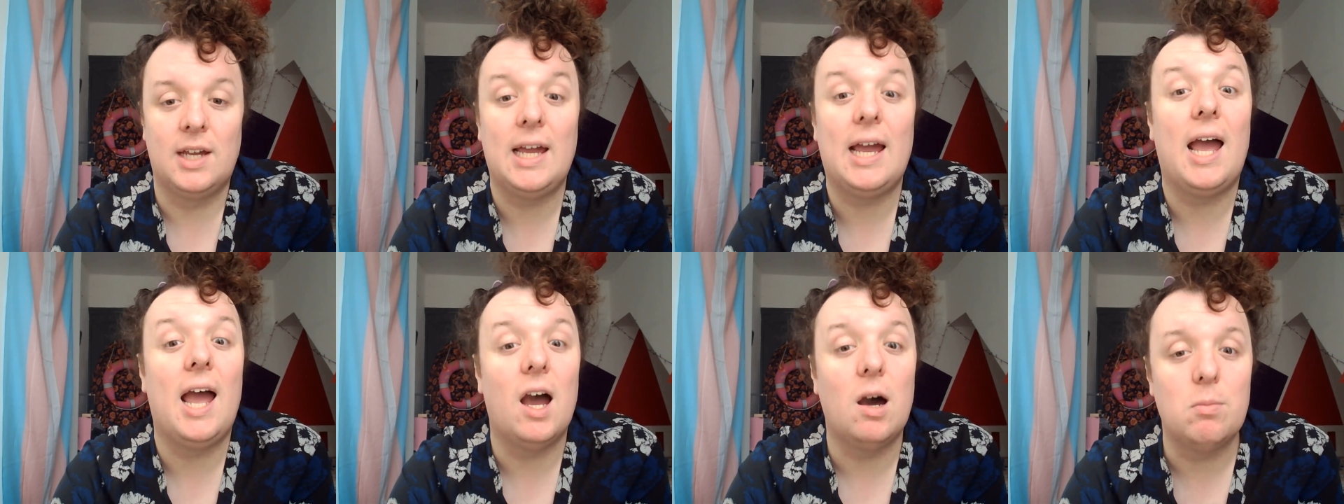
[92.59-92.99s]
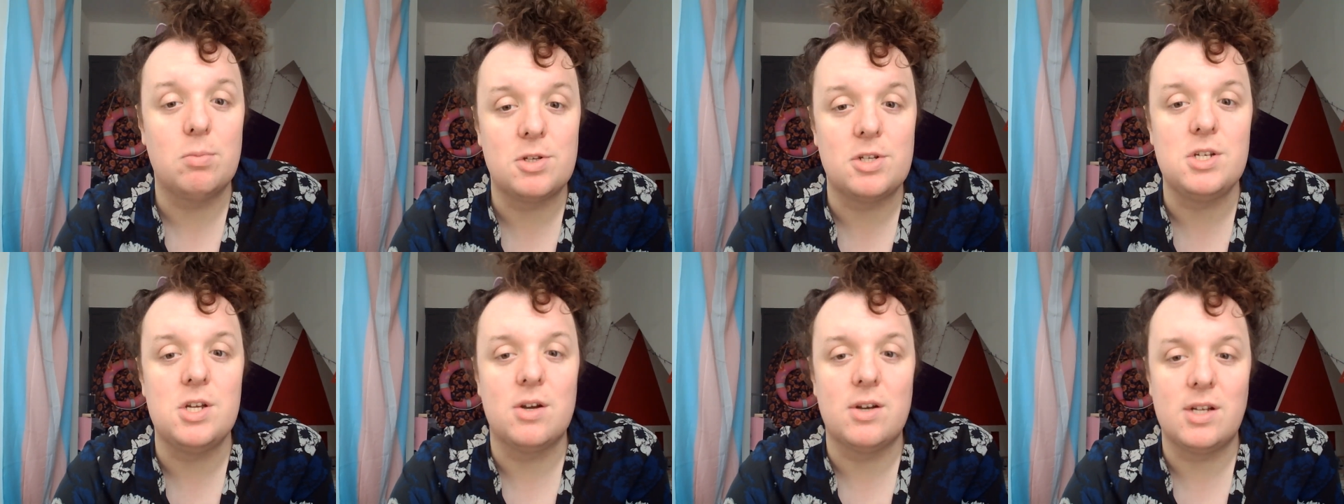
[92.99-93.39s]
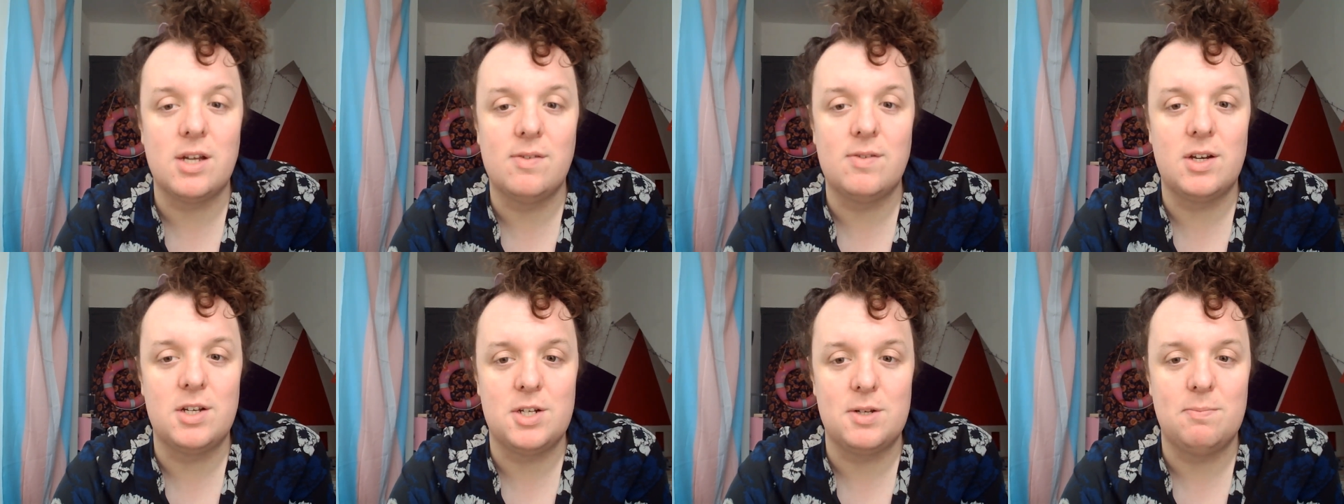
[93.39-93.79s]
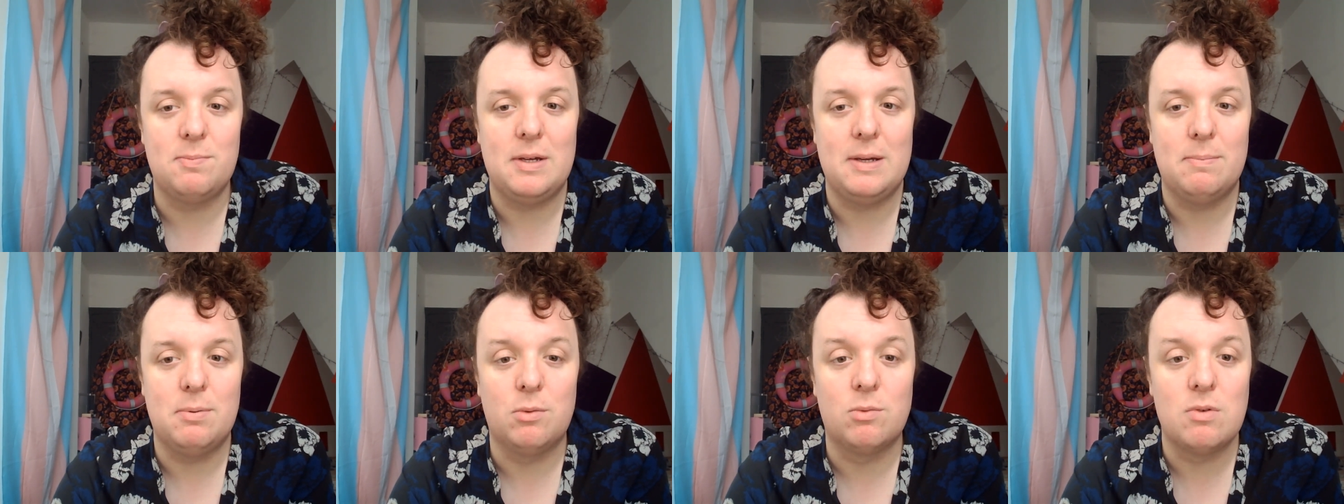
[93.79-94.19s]
It helped neurodivergent
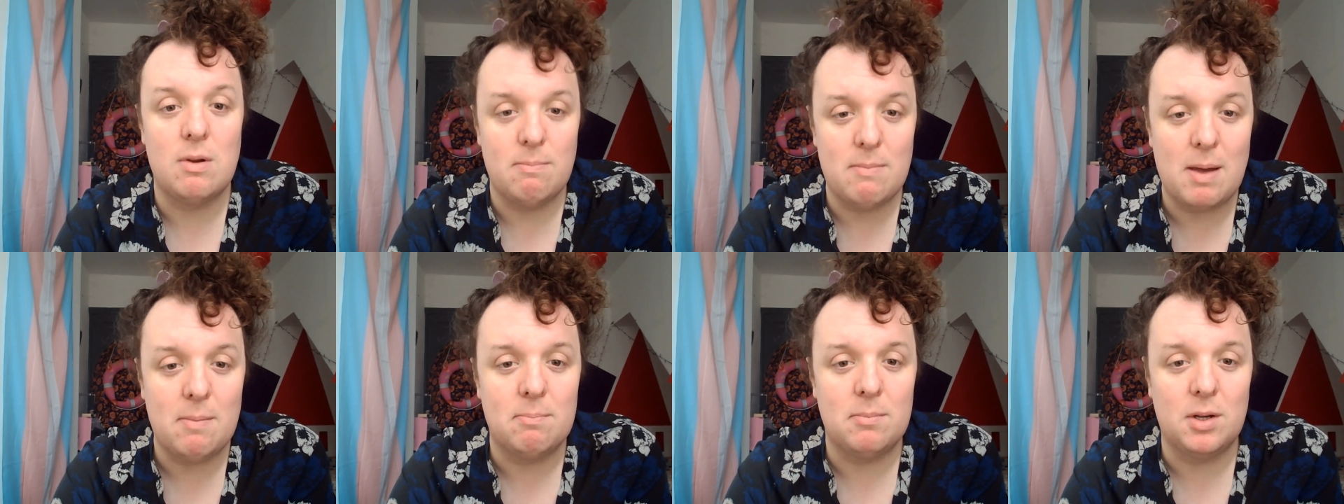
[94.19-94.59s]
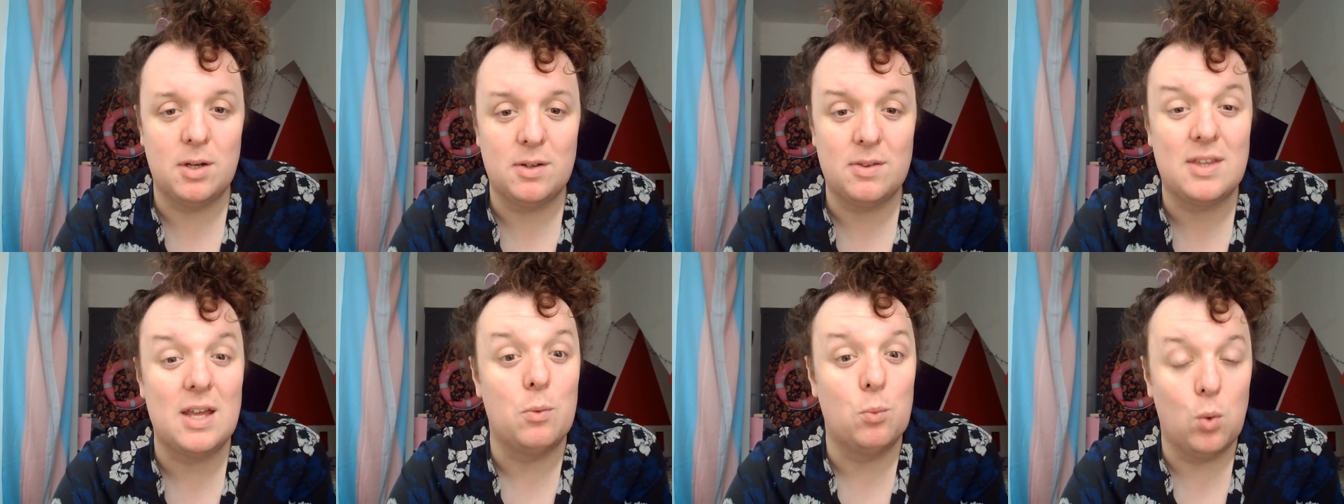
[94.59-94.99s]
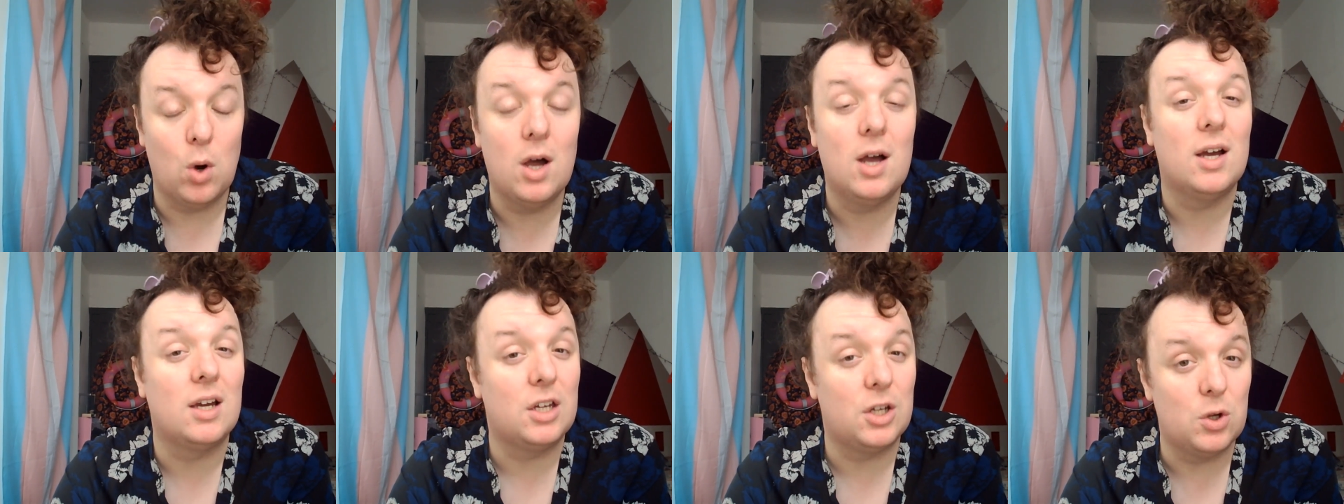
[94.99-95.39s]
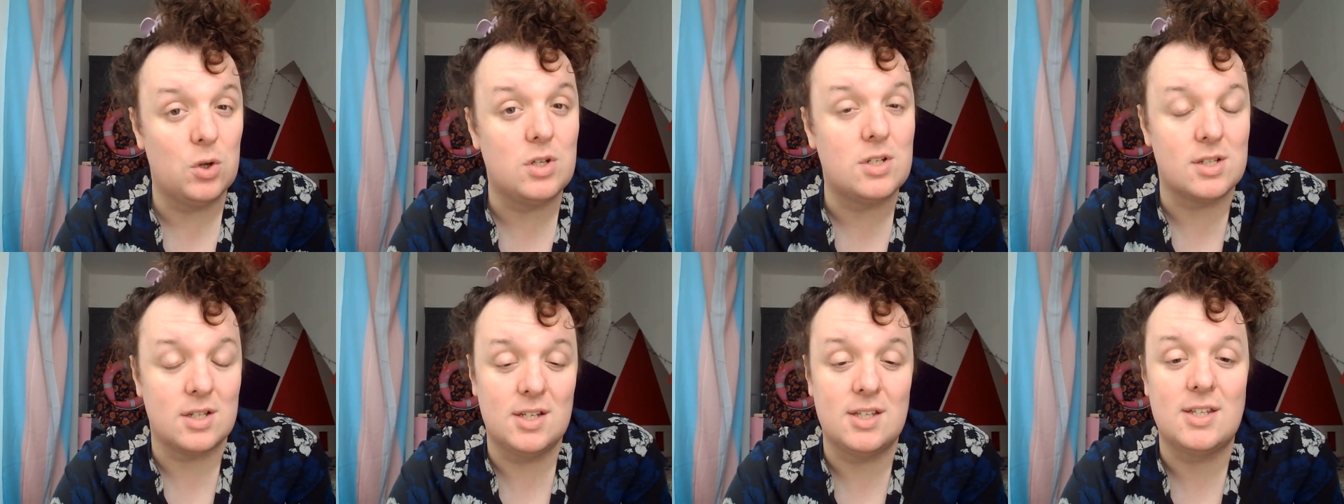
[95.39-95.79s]
people remember they were
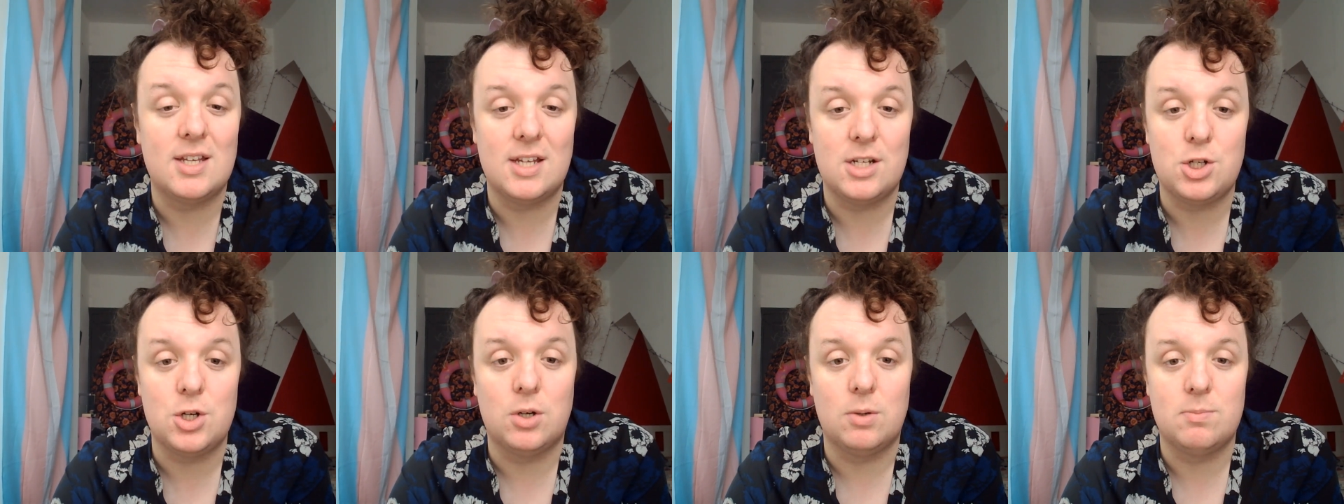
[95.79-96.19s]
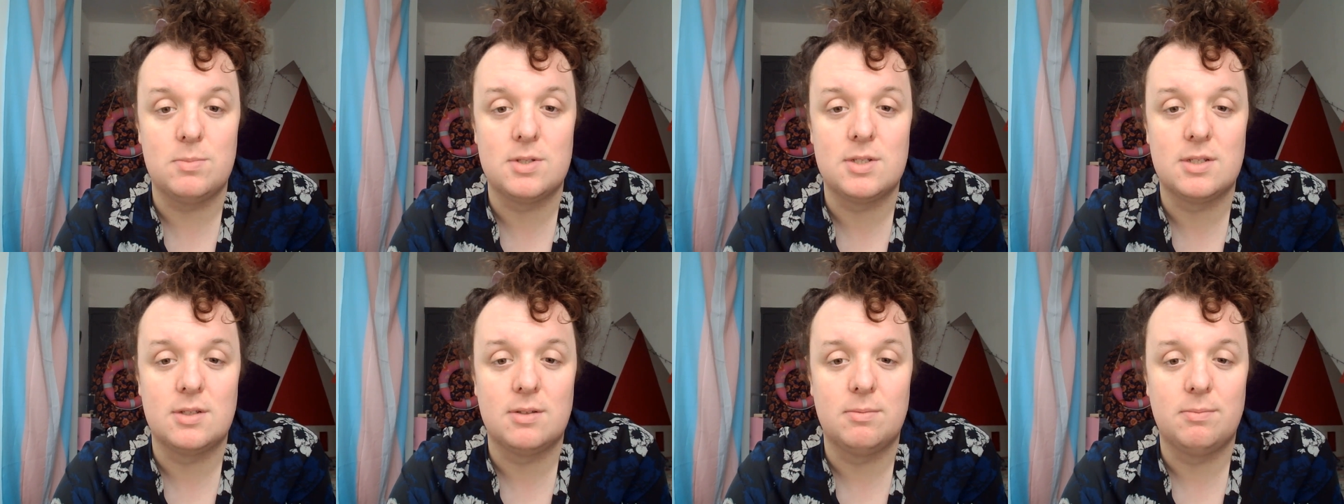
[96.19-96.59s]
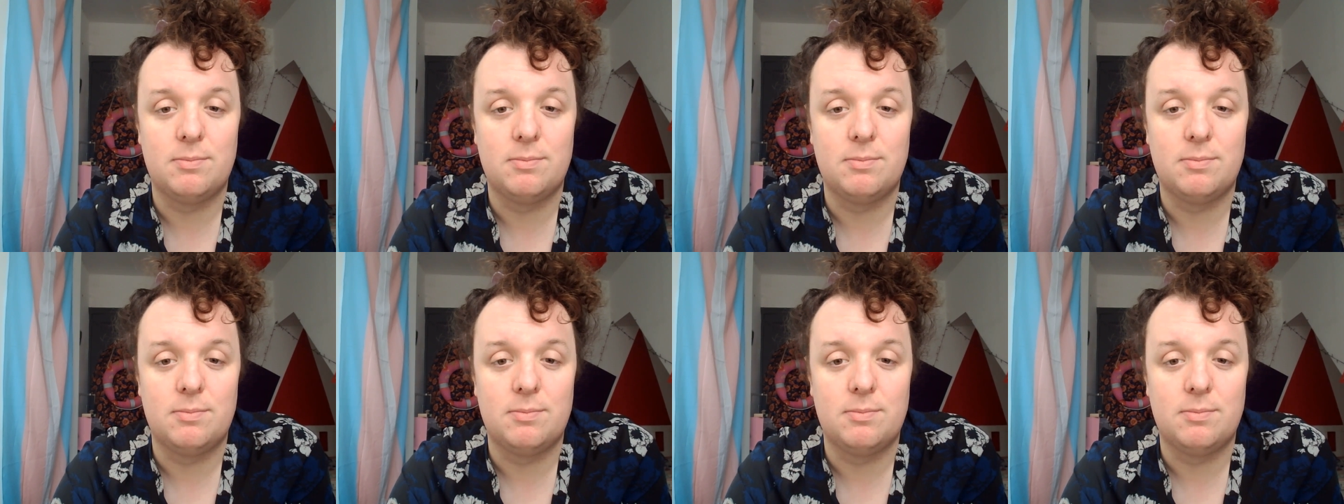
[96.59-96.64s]
good at their jobs.